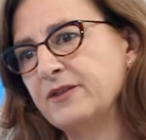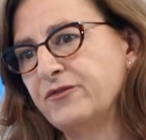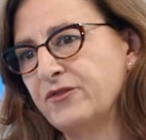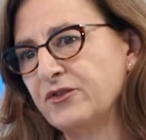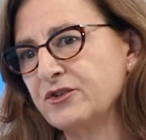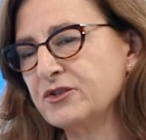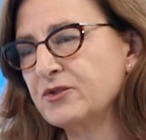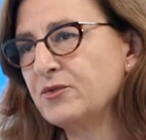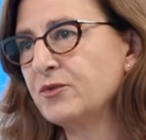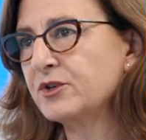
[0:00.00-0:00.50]
the
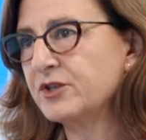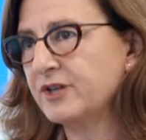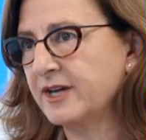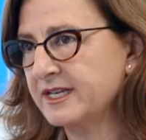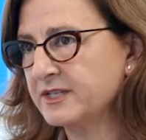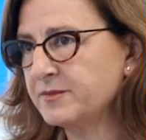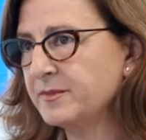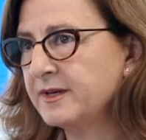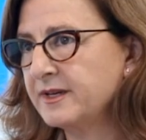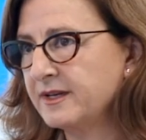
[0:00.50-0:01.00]
first
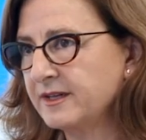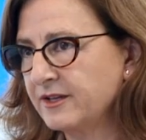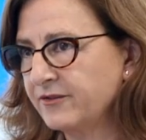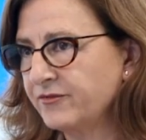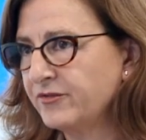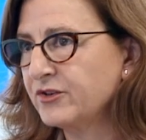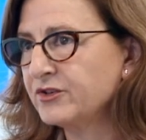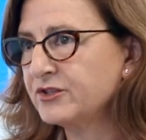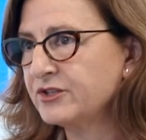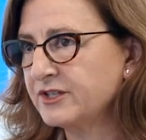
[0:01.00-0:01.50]

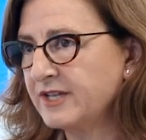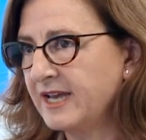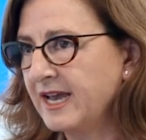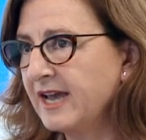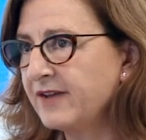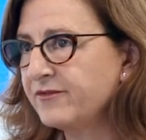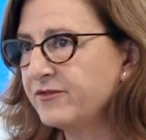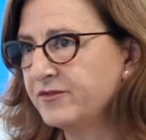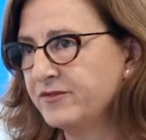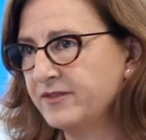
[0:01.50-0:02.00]

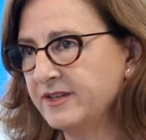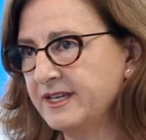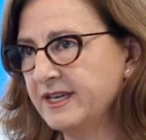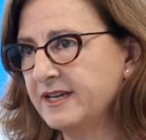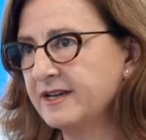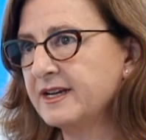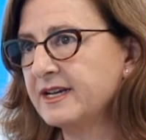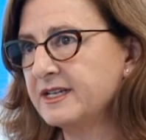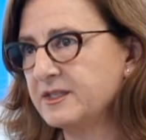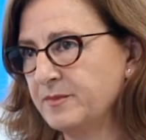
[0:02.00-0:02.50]
half of the
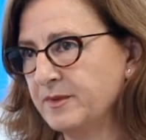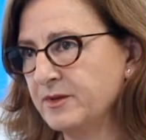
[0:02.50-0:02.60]
year has